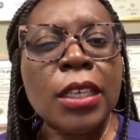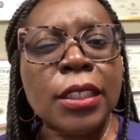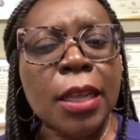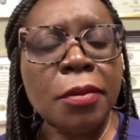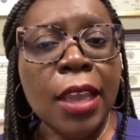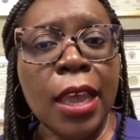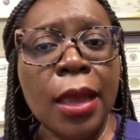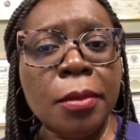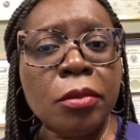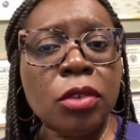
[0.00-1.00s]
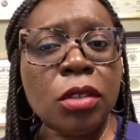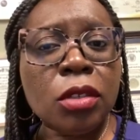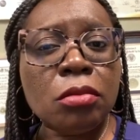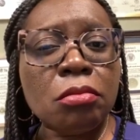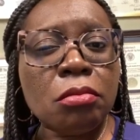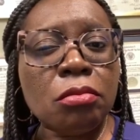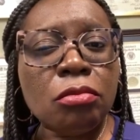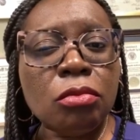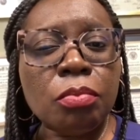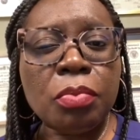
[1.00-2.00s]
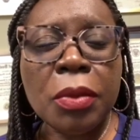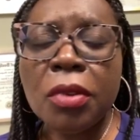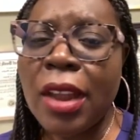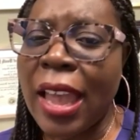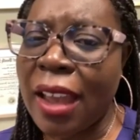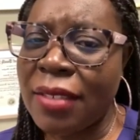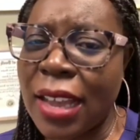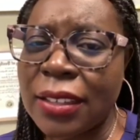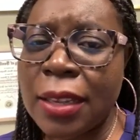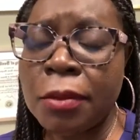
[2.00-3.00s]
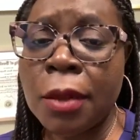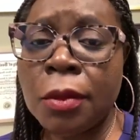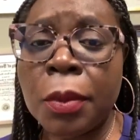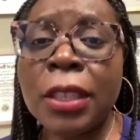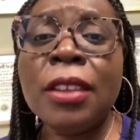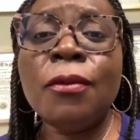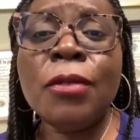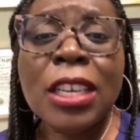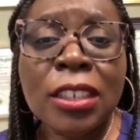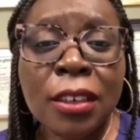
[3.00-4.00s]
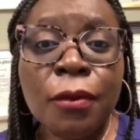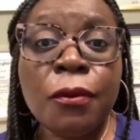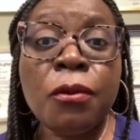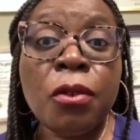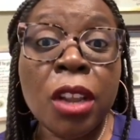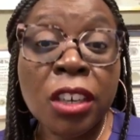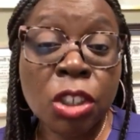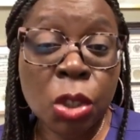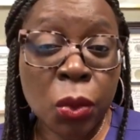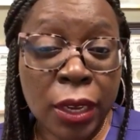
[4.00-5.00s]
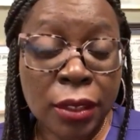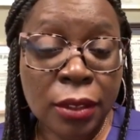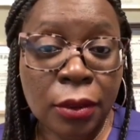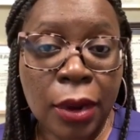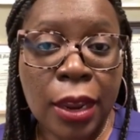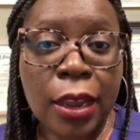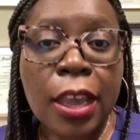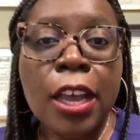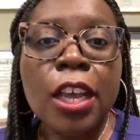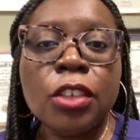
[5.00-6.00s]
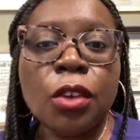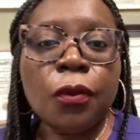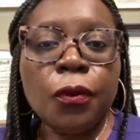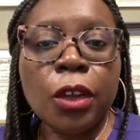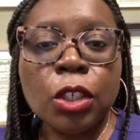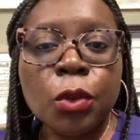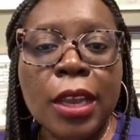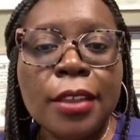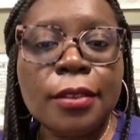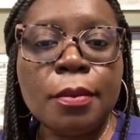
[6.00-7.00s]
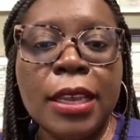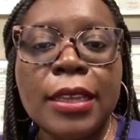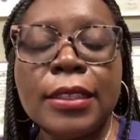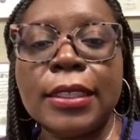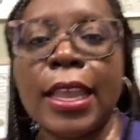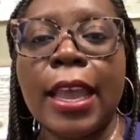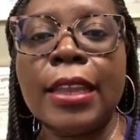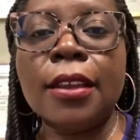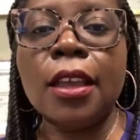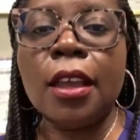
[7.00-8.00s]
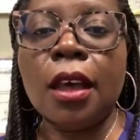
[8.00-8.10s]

Sometimes people don't have that symptoms, but the vision fluctuates, right? So fluctuates means that